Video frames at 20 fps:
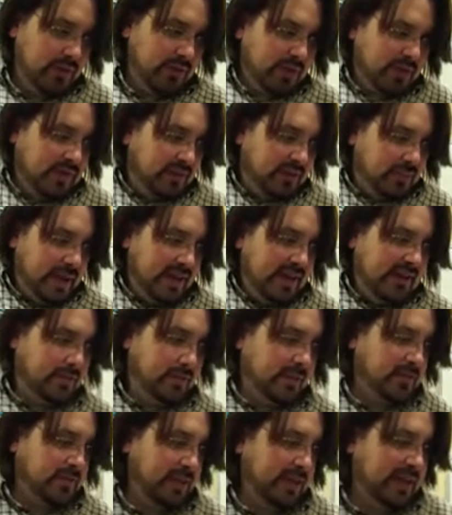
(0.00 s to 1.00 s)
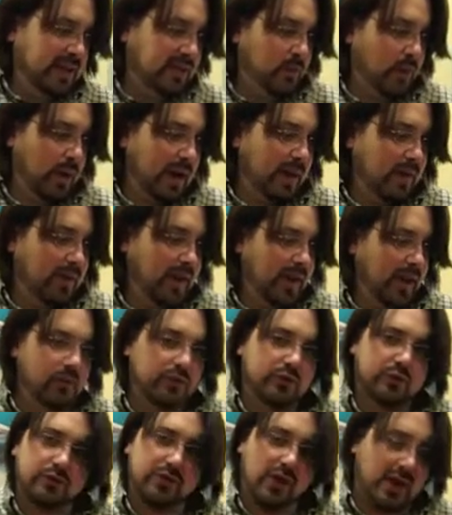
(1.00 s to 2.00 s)
the space between this white thing,
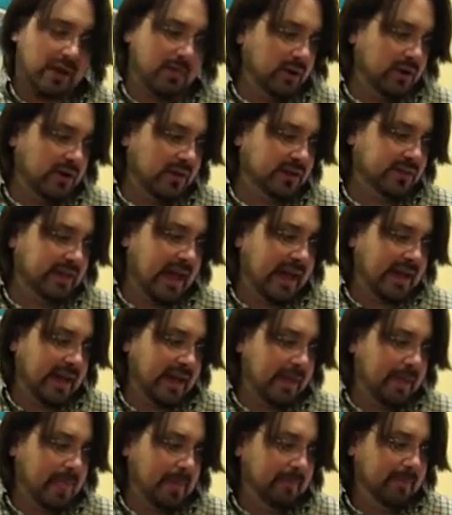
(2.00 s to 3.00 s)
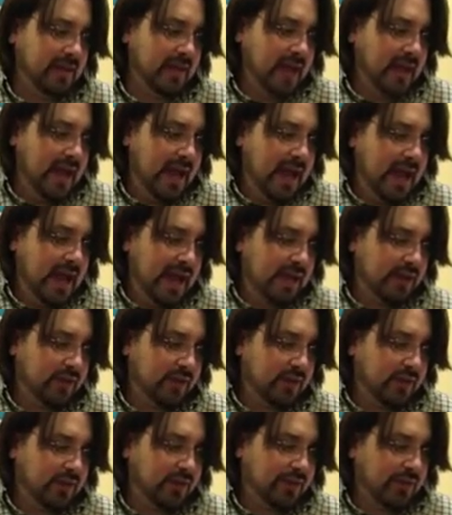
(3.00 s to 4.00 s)
which we'll talk about in a second, and
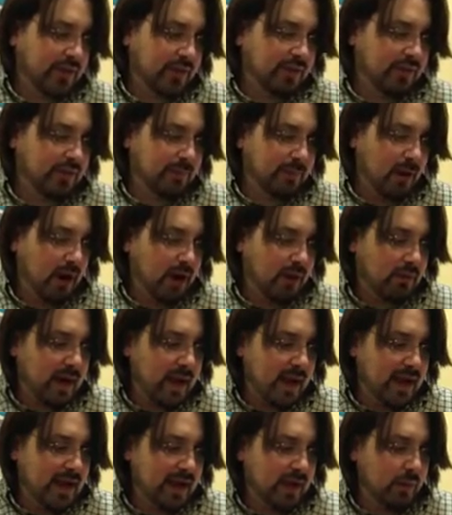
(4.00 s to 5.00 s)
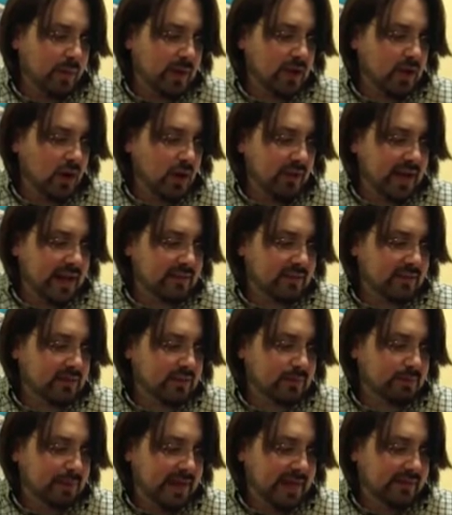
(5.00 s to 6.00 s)
this first bar right here, we call that
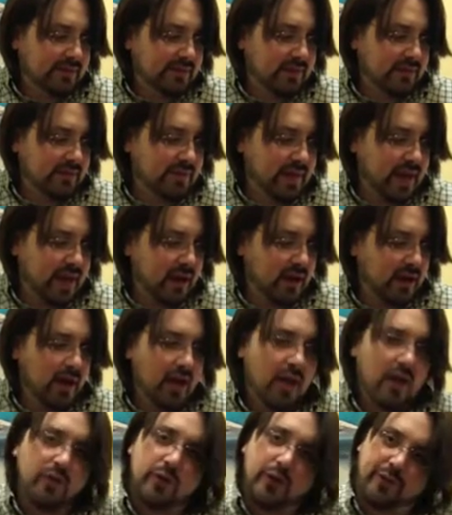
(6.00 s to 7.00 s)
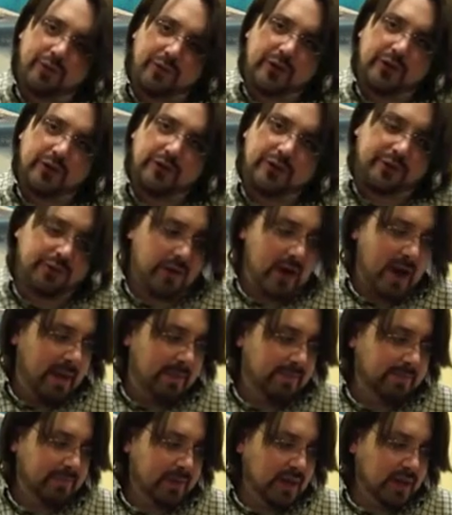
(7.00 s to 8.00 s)
space in there the first
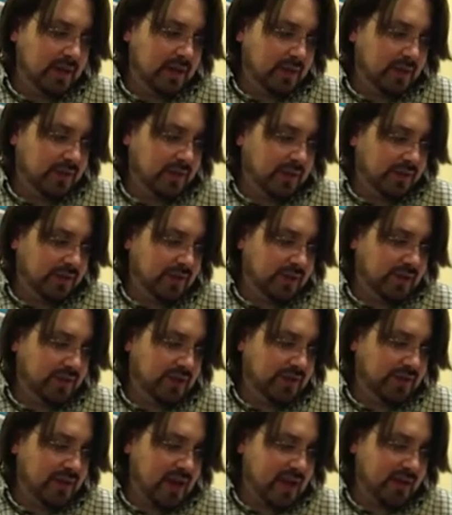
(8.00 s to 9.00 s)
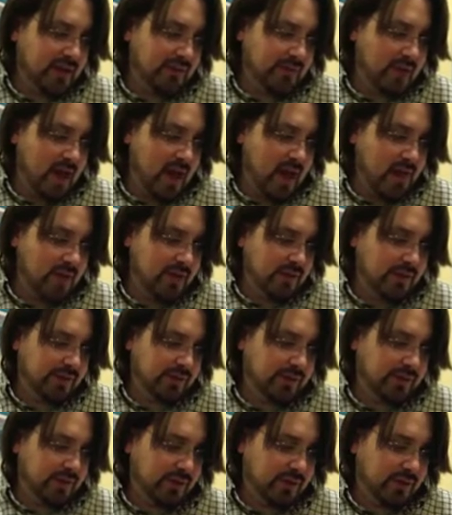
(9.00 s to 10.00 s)
fret. This is the second fret,
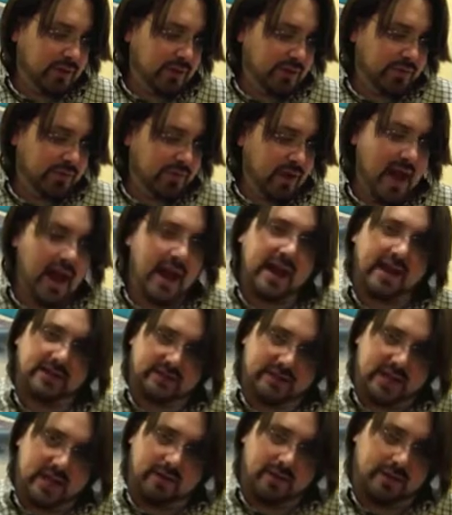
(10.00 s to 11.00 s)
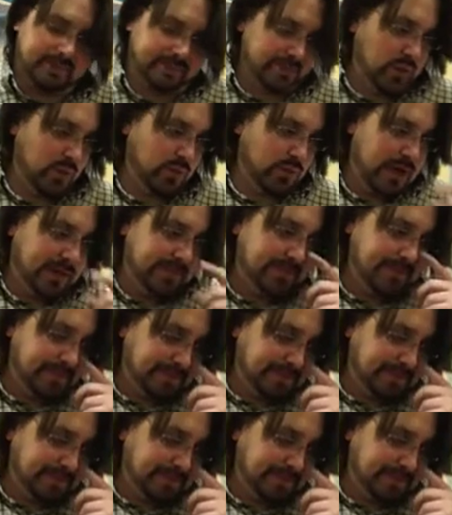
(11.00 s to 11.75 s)
this is the third fret, etc. Okay?